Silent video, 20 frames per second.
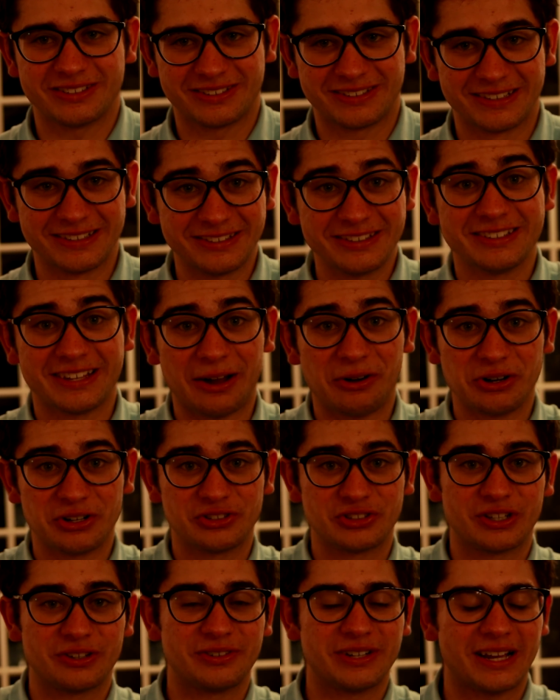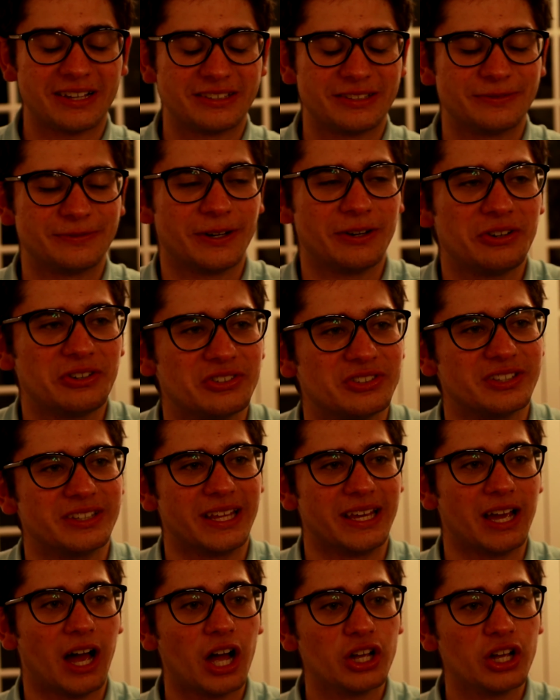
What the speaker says: this is how I discovered active focus today.